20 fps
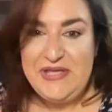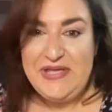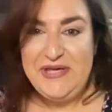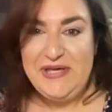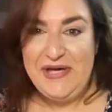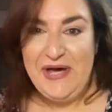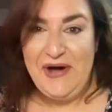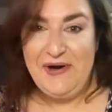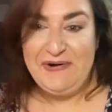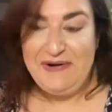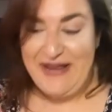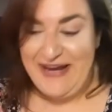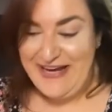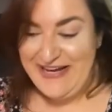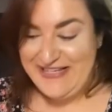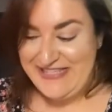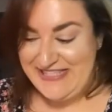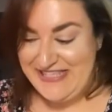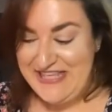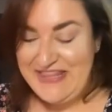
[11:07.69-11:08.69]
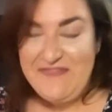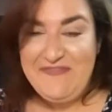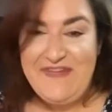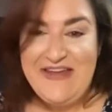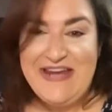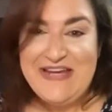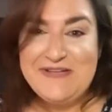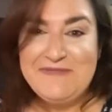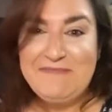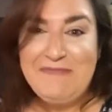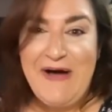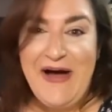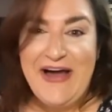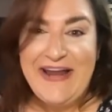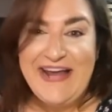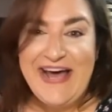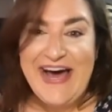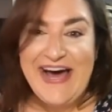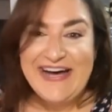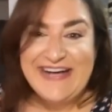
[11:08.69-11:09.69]
Y'all ready to see the finished
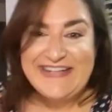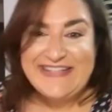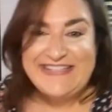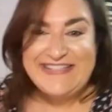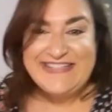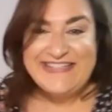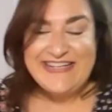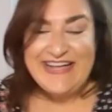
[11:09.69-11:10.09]
product?